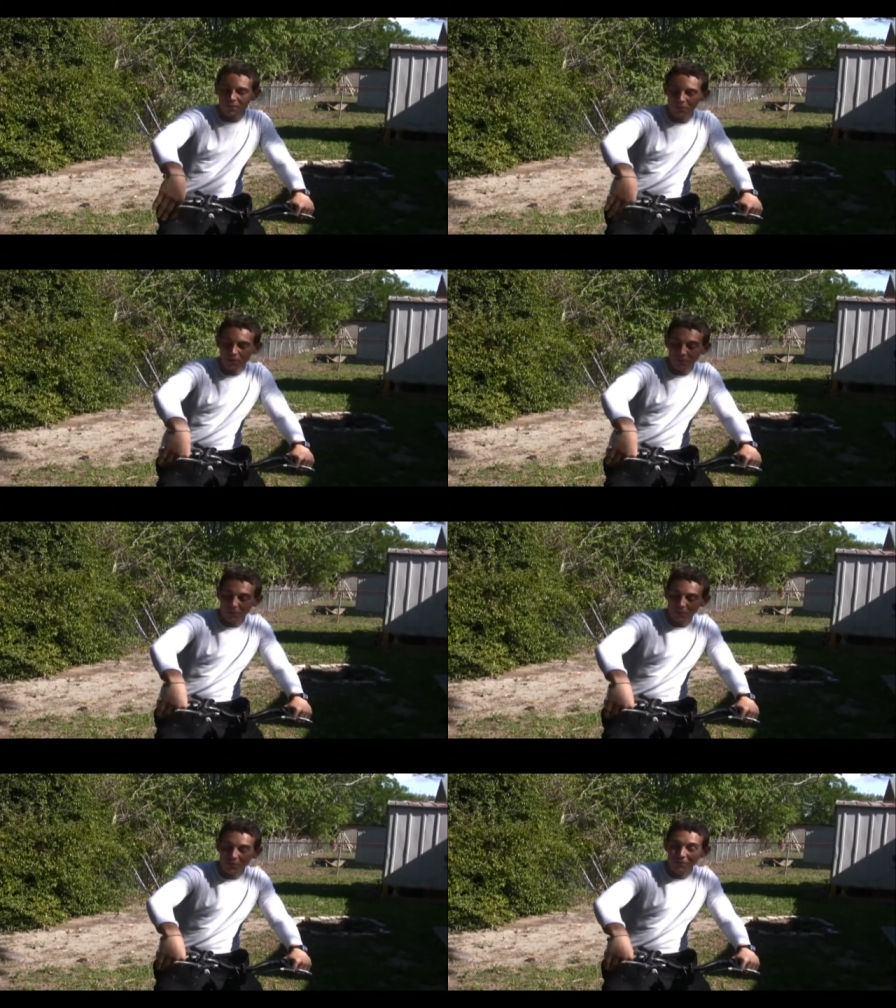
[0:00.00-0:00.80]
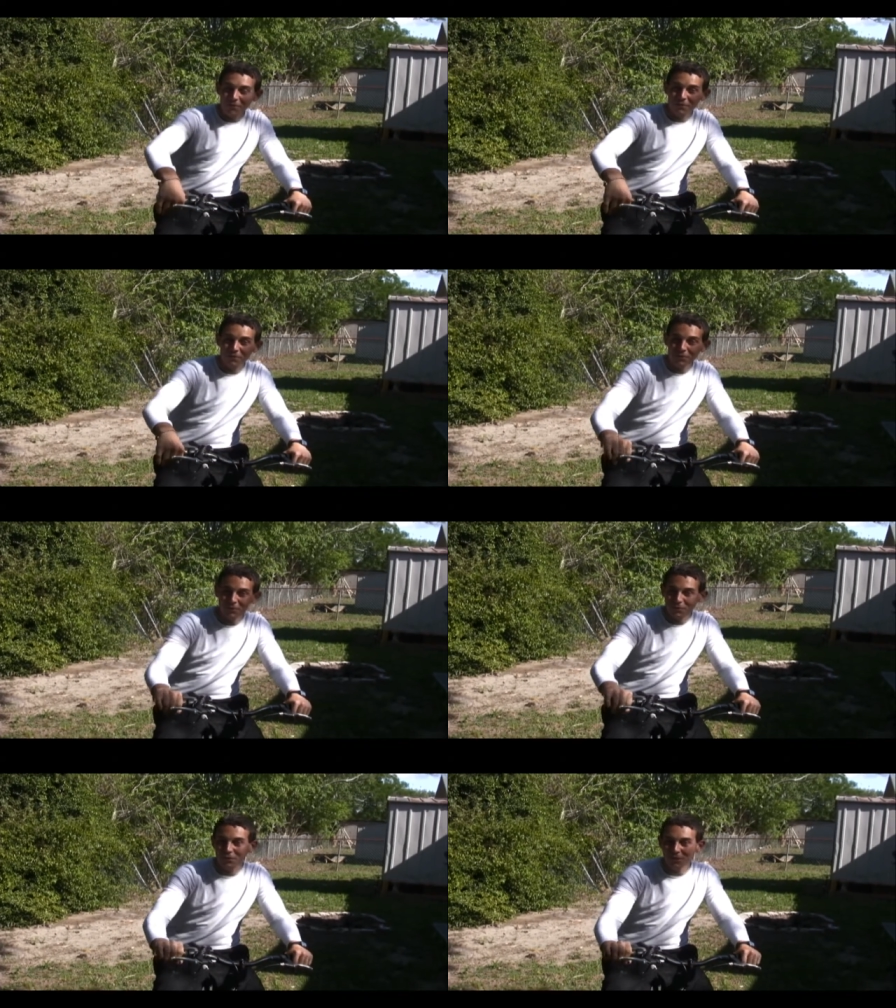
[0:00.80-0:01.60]
But
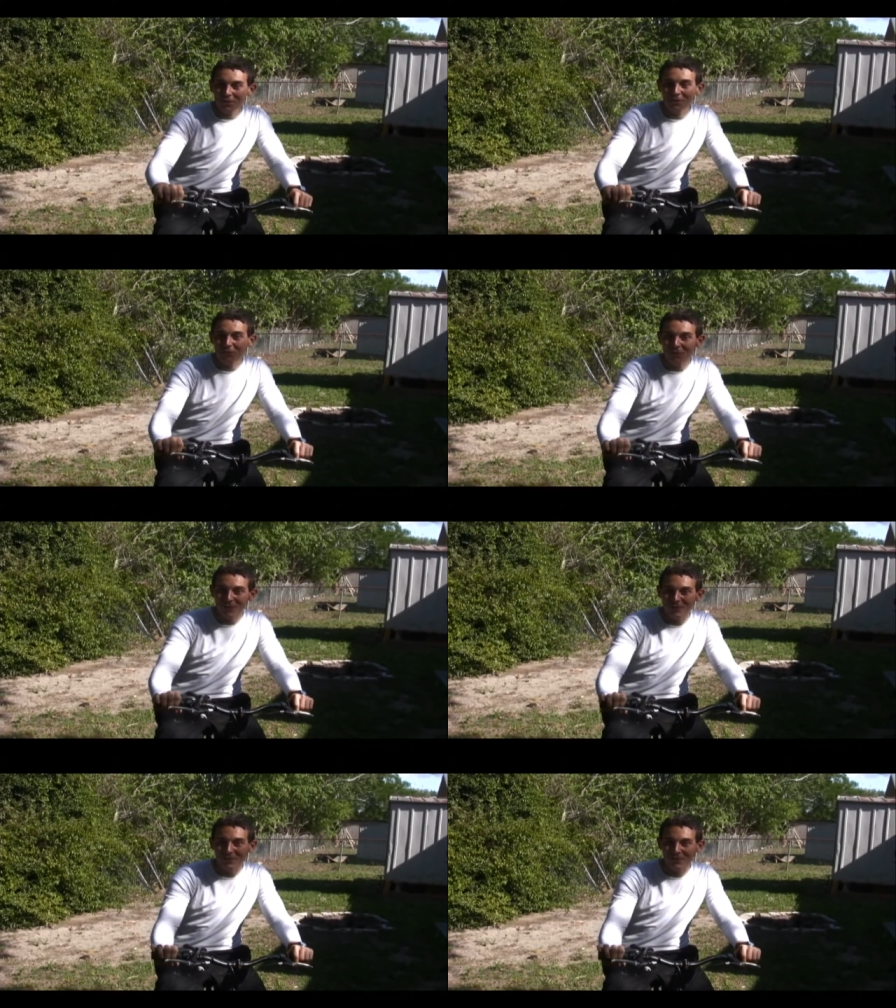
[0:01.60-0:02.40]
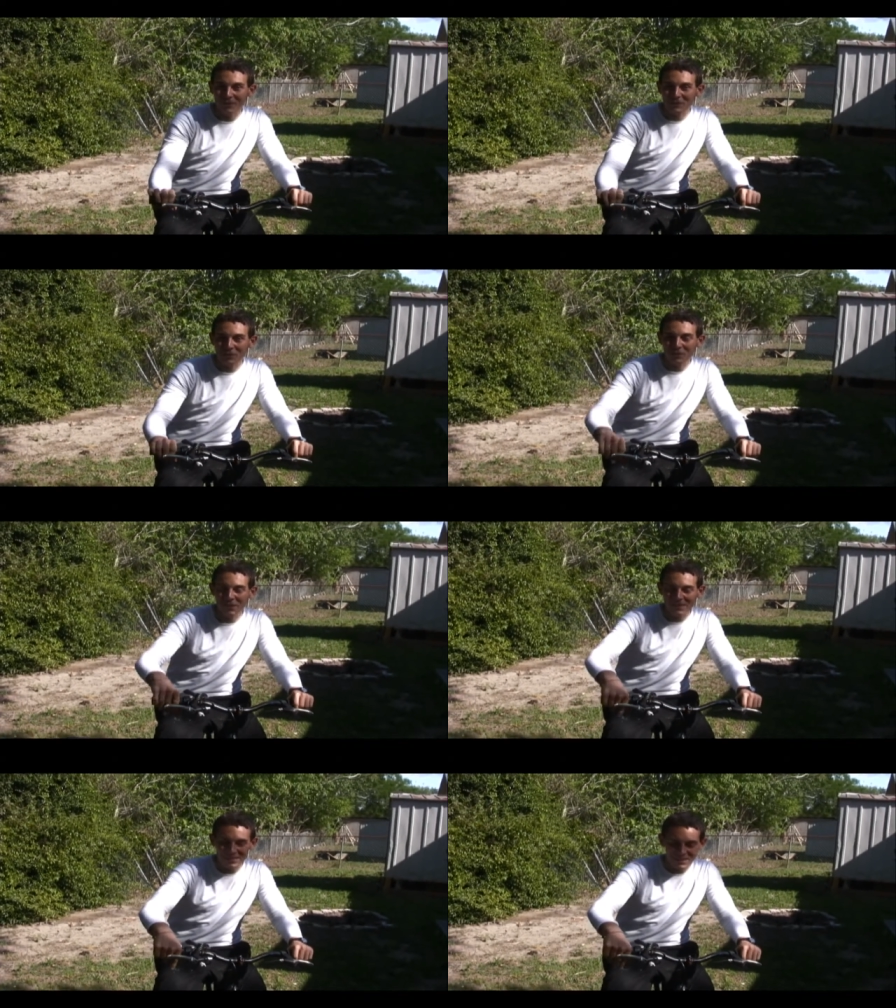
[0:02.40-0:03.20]
when we turn on the throttle on the electric
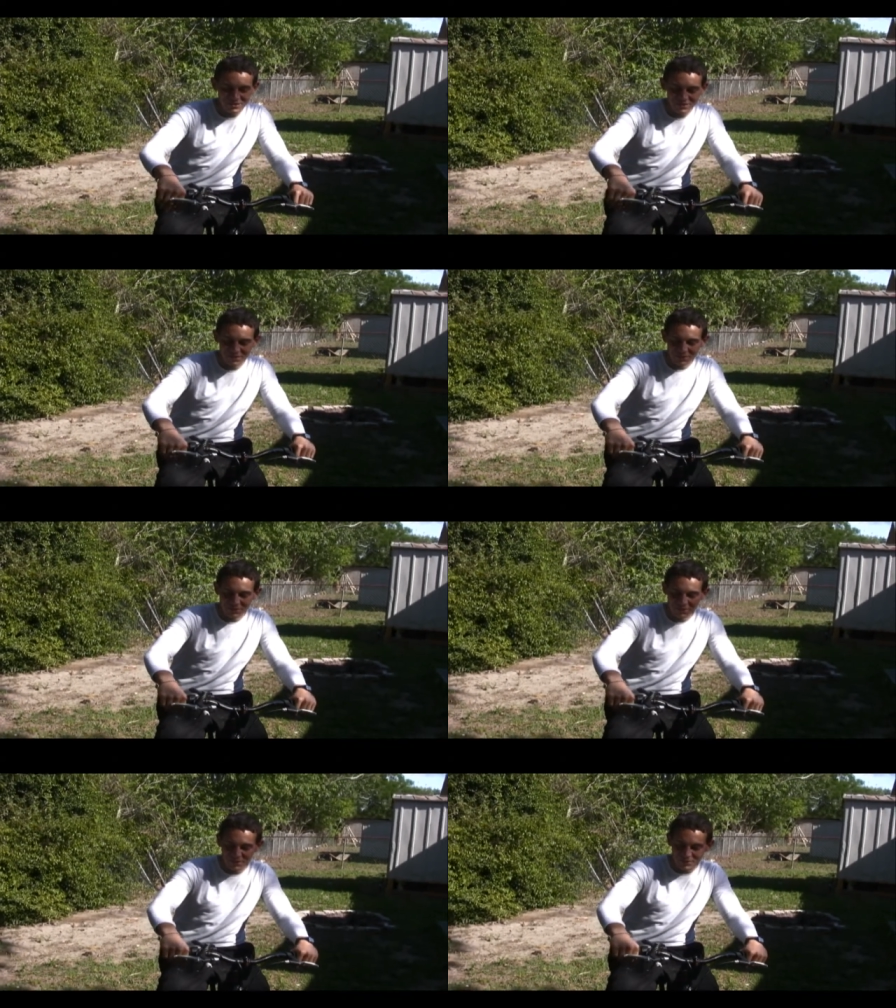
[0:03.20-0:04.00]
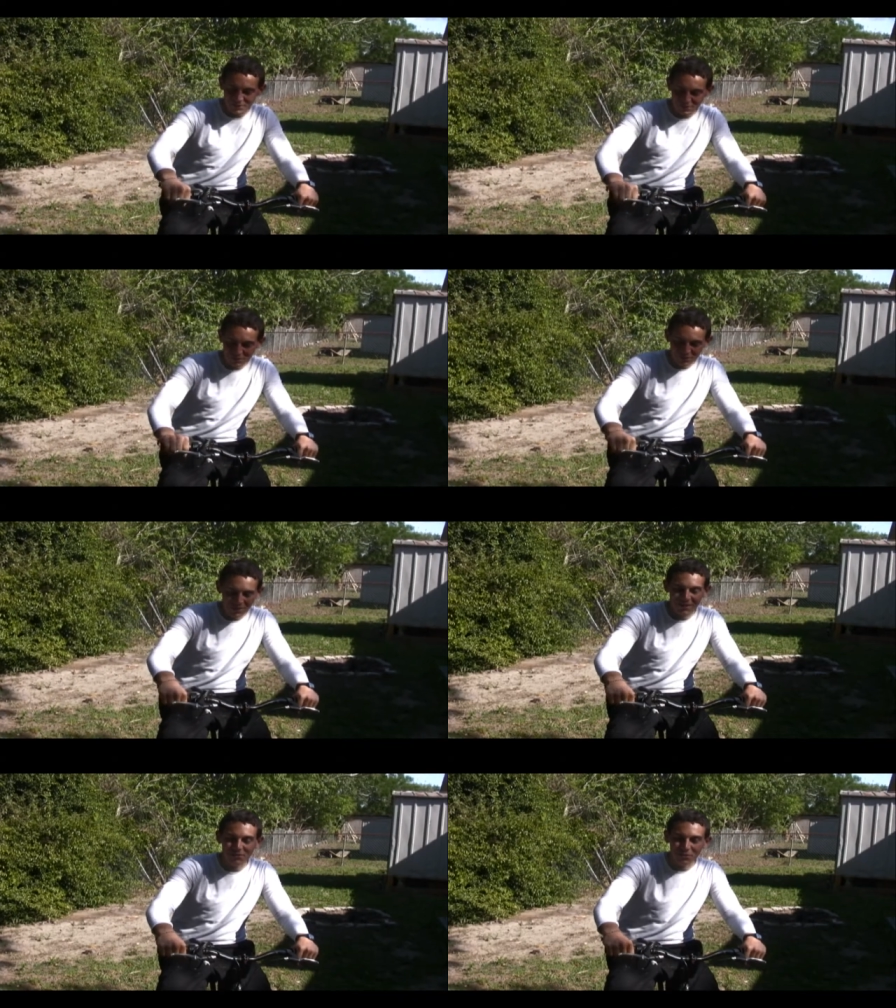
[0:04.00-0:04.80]
bikes, actually they're known
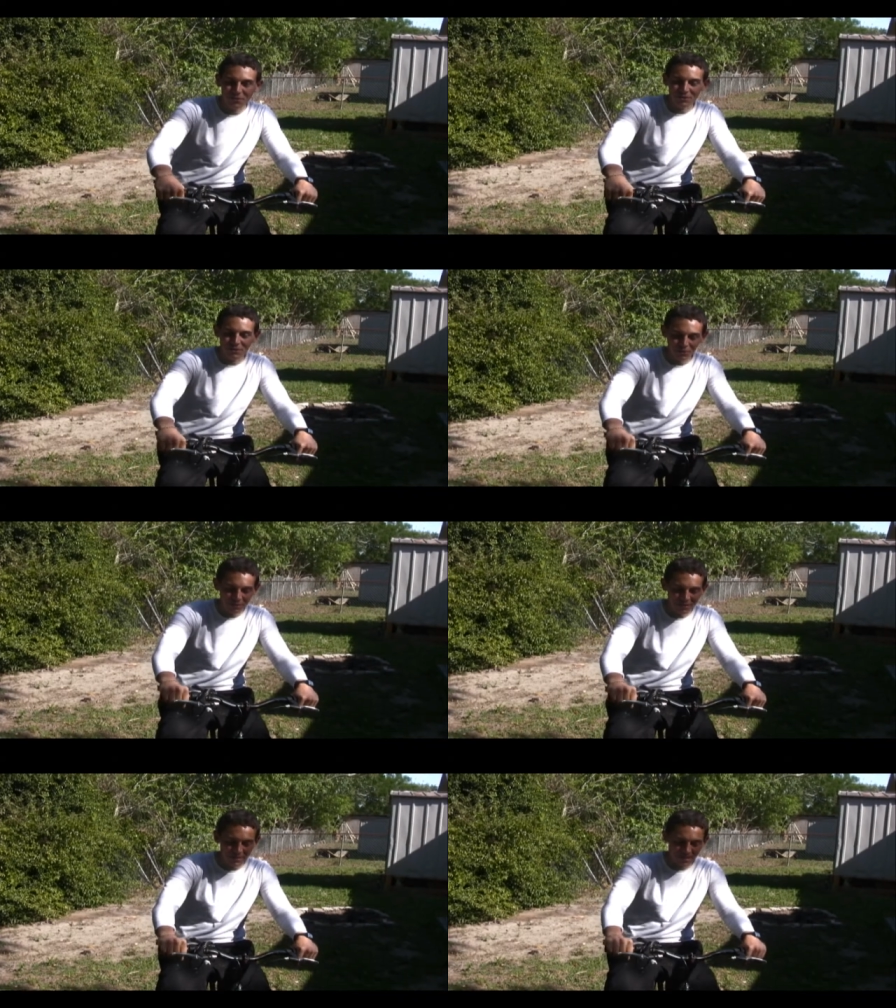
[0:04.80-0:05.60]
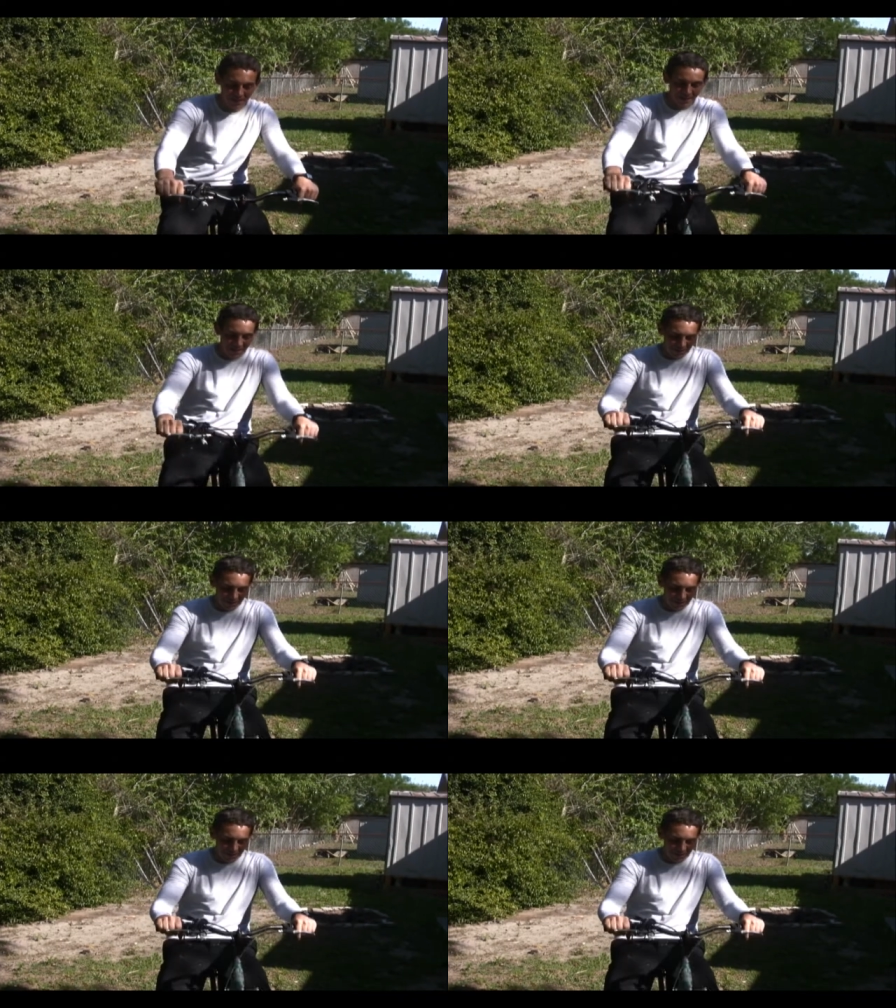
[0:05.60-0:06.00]
to have so much torque that they